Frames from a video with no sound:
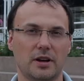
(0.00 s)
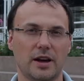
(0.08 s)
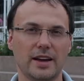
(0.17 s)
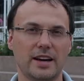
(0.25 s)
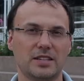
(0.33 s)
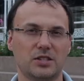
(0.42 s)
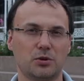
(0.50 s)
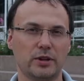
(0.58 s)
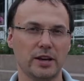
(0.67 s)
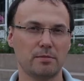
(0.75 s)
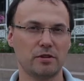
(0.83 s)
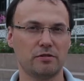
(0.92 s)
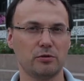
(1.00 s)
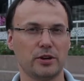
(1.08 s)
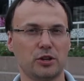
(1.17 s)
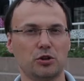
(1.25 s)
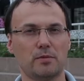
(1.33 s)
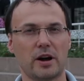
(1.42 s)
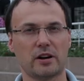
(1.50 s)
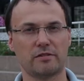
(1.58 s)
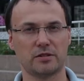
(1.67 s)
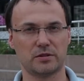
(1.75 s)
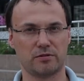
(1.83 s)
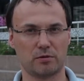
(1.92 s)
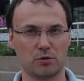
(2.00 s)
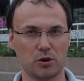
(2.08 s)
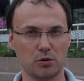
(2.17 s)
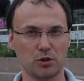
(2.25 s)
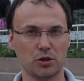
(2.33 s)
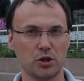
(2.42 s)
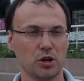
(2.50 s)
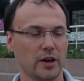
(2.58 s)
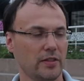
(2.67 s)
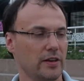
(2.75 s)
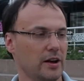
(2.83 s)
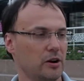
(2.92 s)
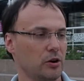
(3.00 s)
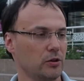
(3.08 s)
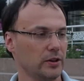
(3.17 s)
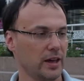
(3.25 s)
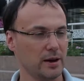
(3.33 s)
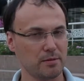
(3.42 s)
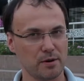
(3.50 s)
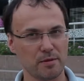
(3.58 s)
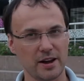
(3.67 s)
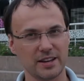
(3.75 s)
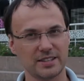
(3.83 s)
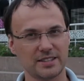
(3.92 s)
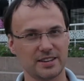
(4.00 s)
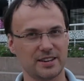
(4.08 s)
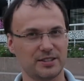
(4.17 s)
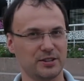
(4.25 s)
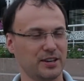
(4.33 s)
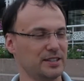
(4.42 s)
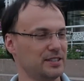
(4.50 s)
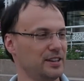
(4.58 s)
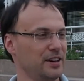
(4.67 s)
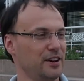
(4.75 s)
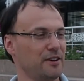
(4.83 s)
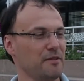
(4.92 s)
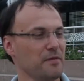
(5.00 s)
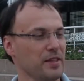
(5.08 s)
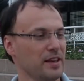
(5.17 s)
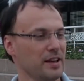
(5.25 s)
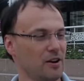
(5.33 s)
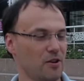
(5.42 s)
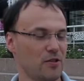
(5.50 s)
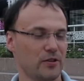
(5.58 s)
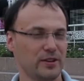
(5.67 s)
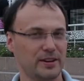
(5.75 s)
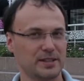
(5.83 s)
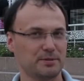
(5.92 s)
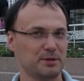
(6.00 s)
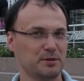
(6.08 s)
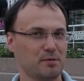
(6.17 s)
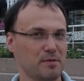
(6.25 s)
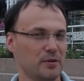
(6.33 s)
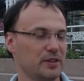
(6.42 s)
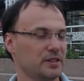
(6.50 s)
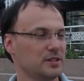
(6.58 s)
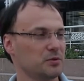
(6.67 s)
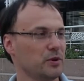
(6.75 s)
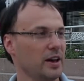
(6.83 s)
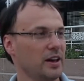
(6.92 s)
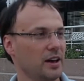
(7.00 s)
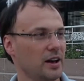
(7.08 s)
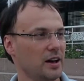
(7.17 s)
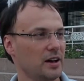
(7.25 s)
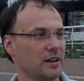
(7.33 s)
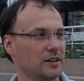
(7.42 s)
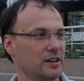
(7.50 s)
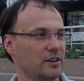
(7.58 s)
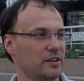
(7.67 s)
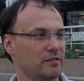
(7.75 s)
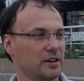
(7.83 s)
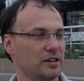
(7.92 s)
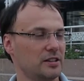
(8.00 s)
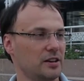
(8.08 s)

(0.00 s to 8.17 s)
Hi guys, today I'm reviewing two microphones from Rode. They are on-camera mics, as you can see here, although they're not supposed to be mounted this way. Here I've got the